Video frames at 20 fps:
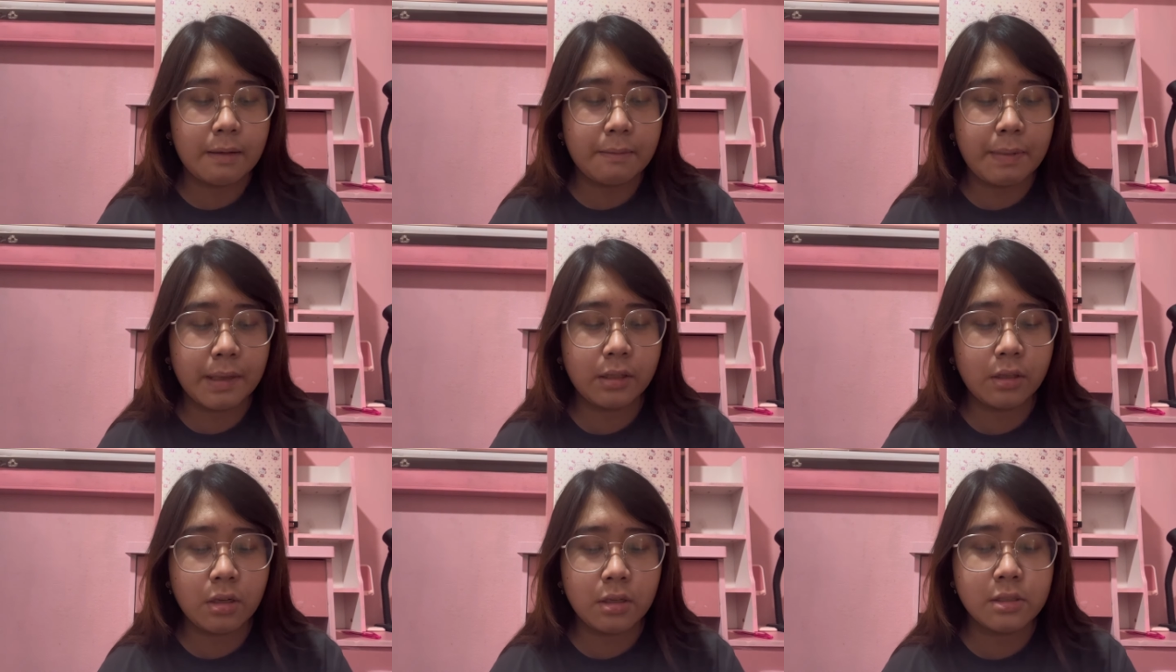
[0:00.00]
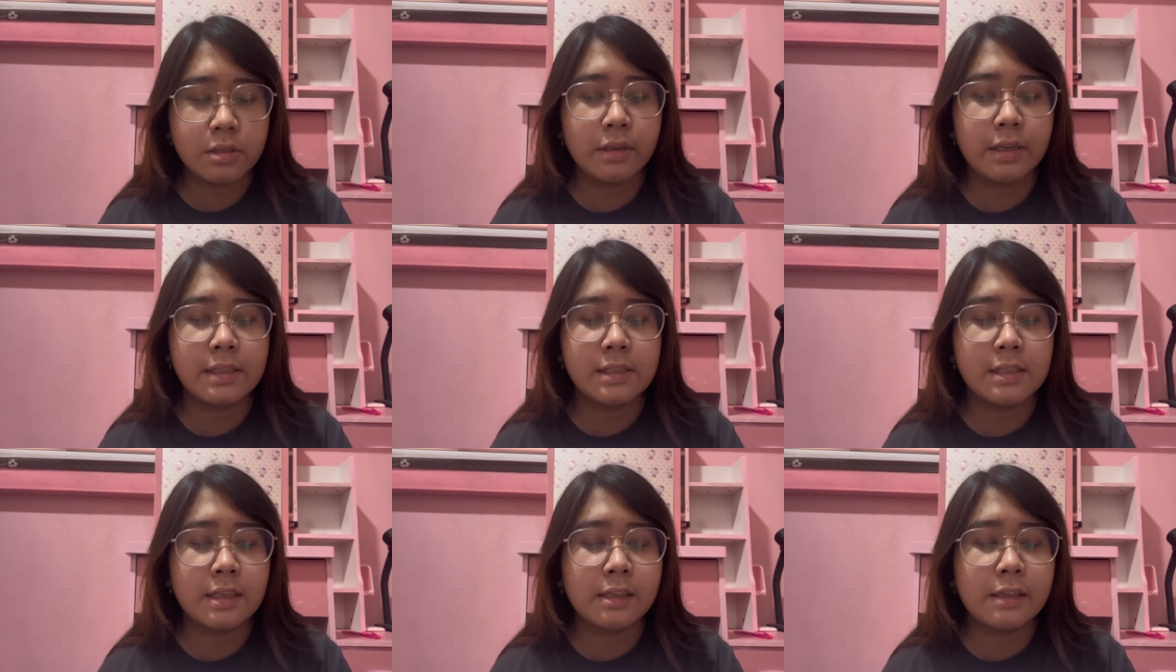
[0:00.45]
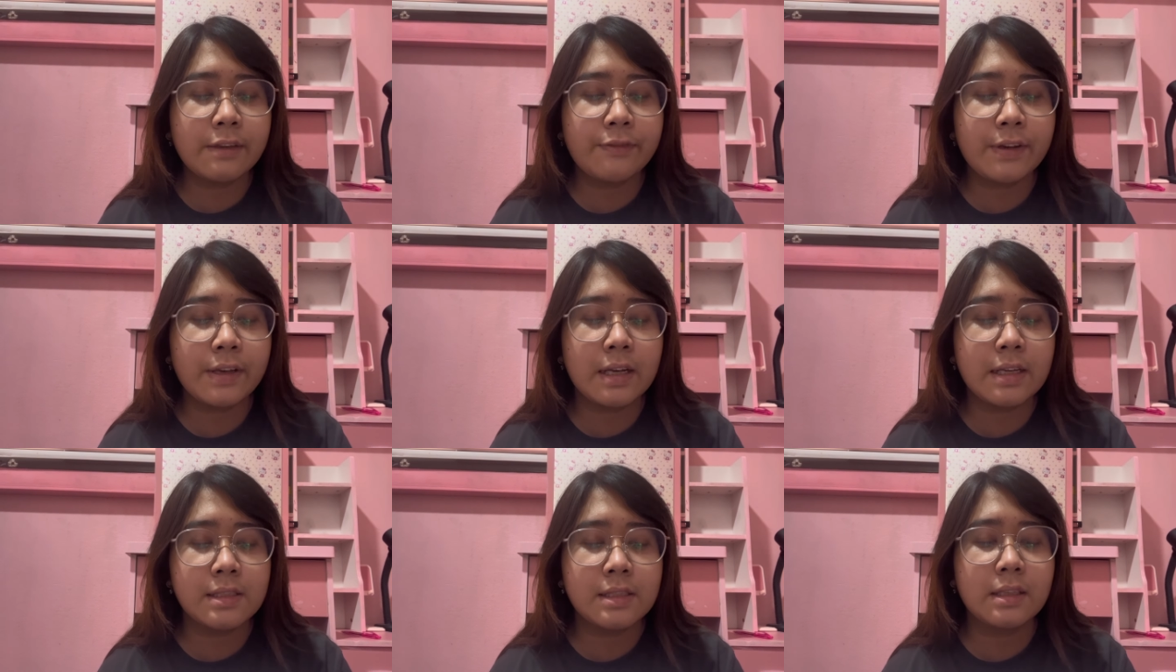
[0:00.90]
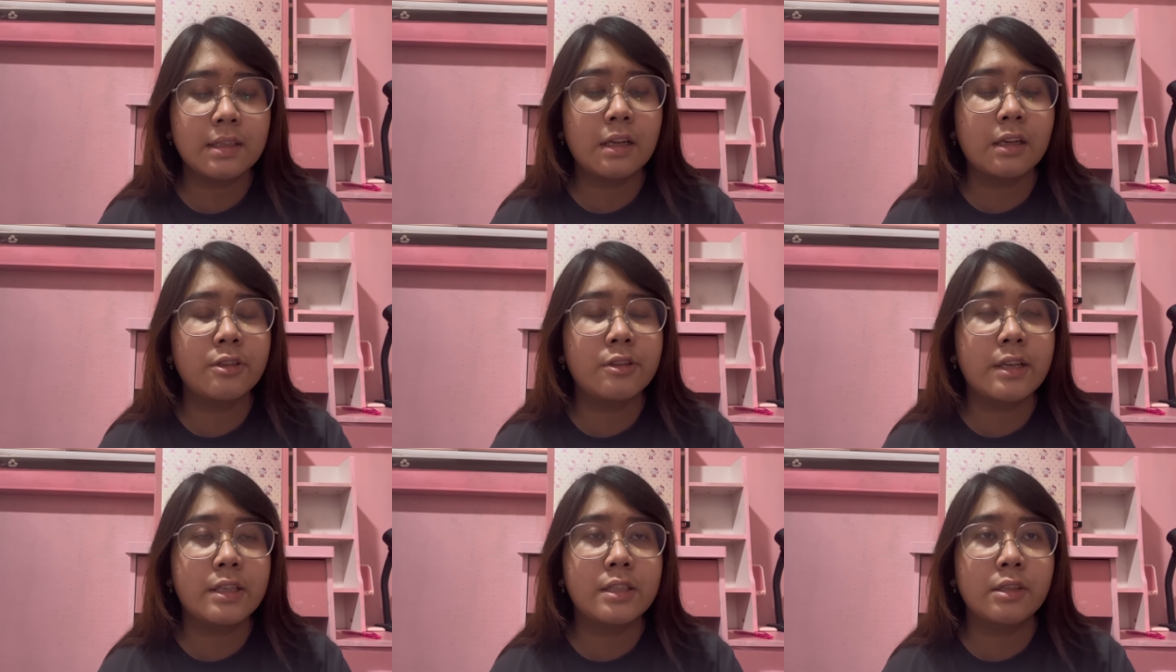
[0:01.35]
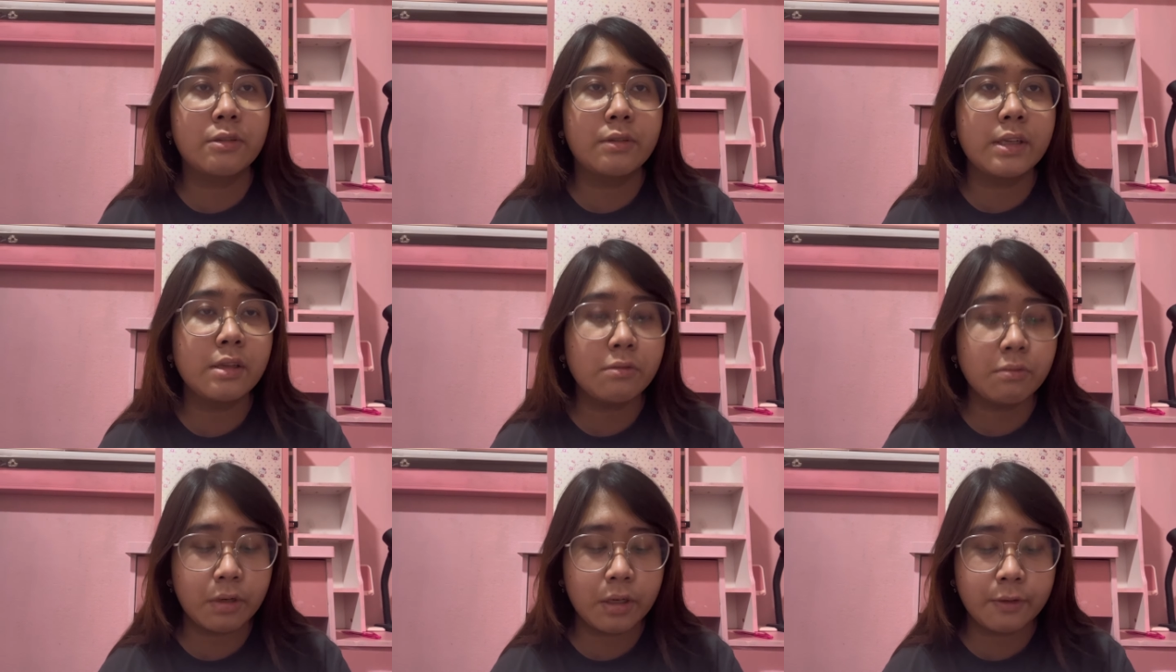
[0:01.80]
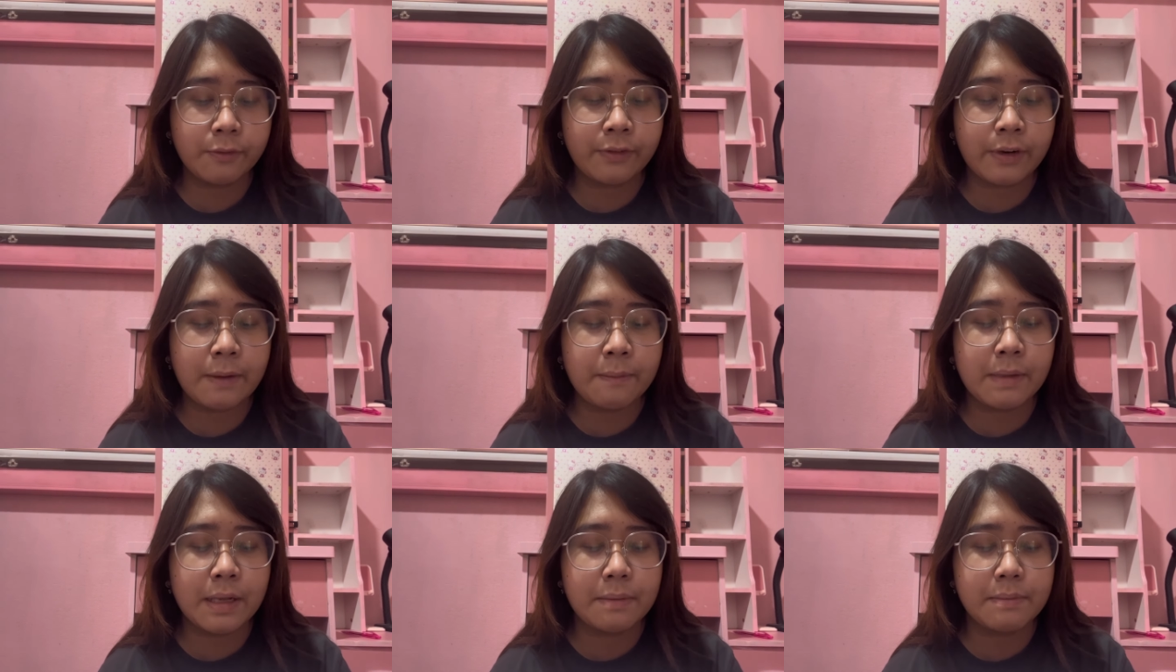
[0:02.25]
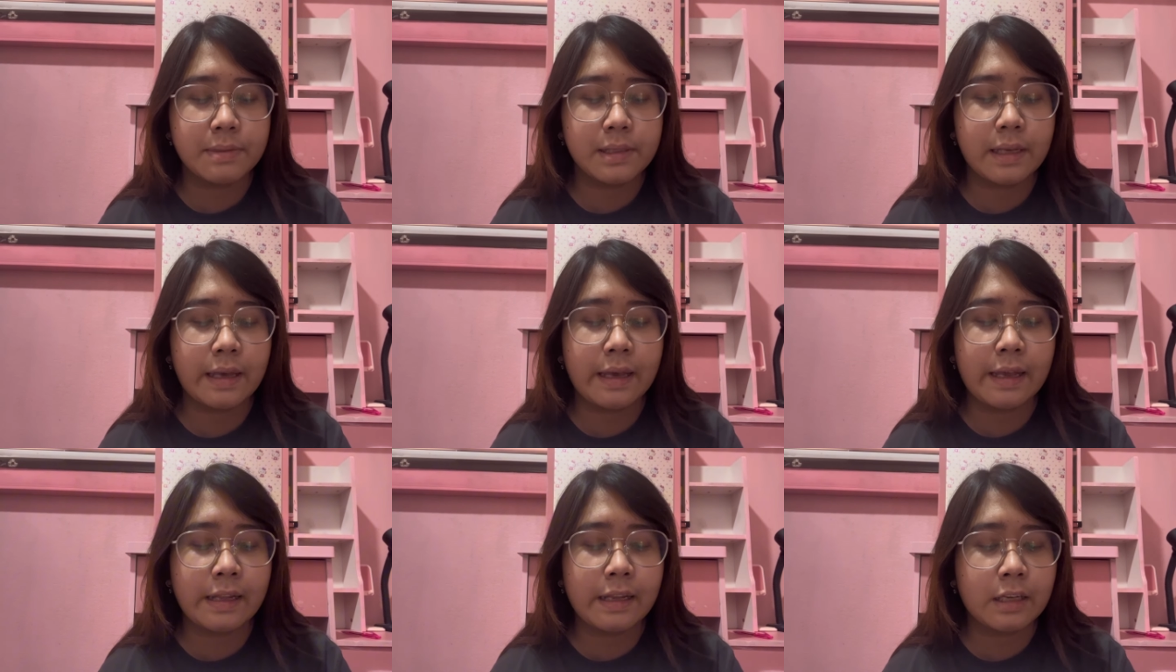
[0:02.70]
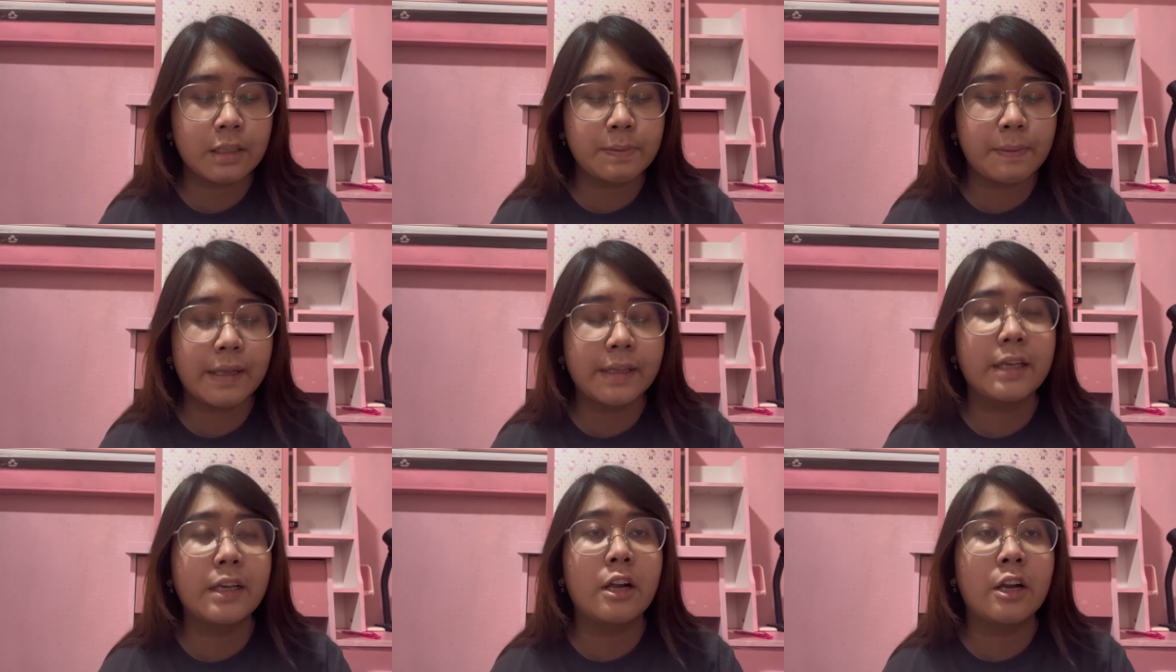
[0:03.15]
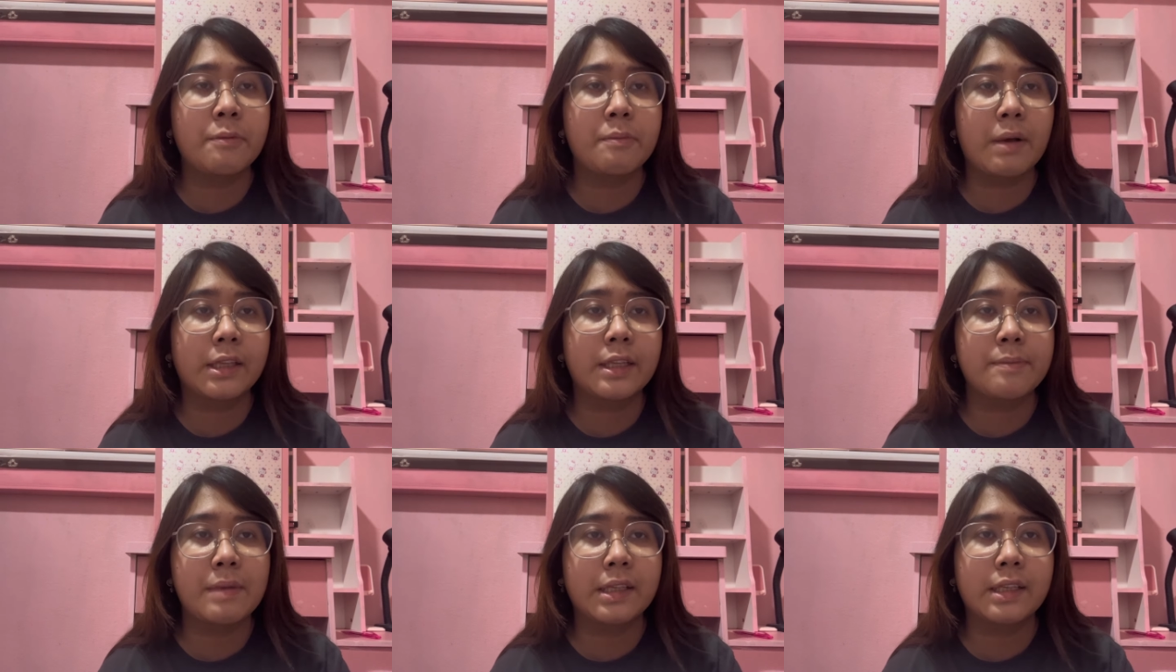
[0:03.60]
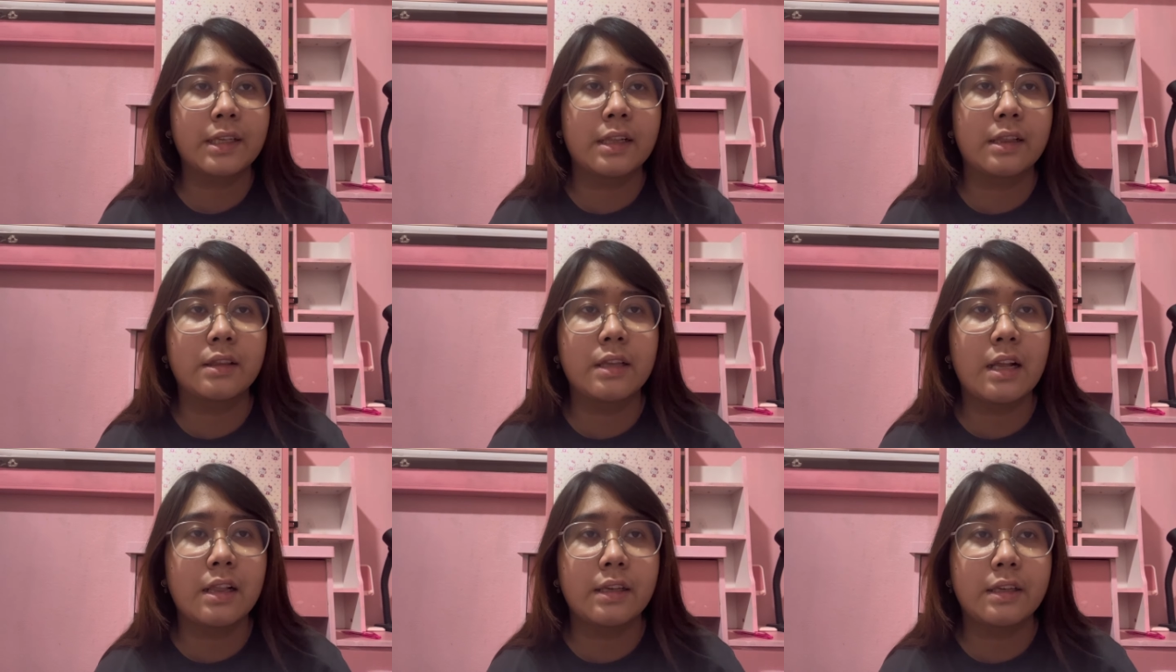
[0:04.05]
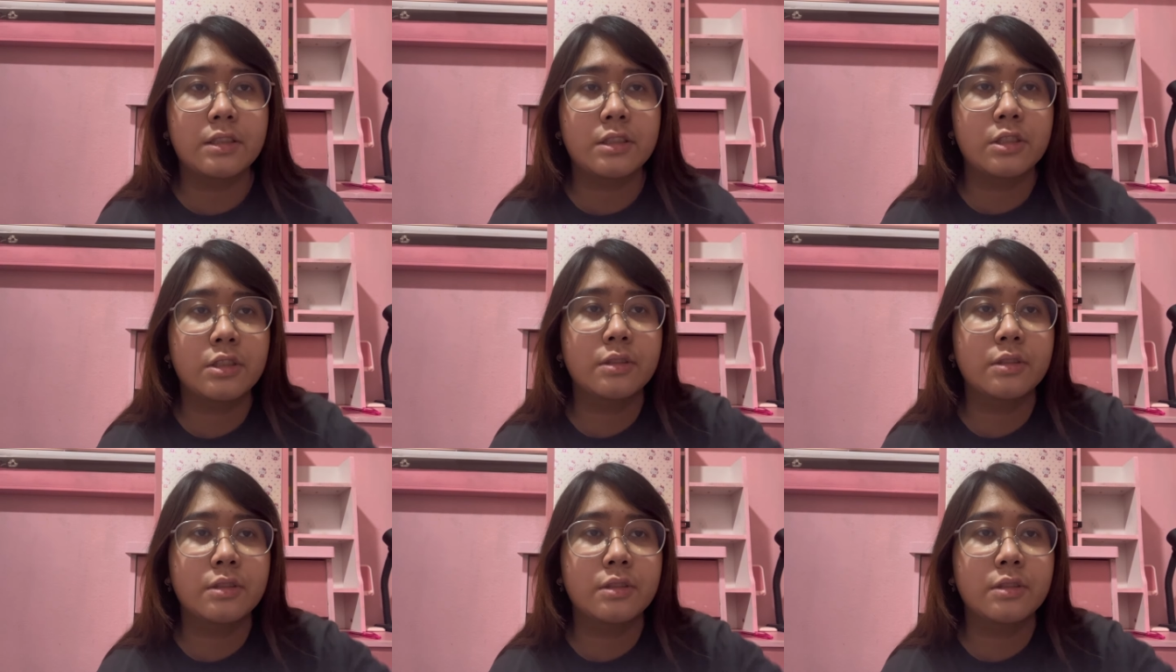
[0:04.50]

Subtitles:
but also its significance in addressing real-world problems and expanding our mathematical knowledge.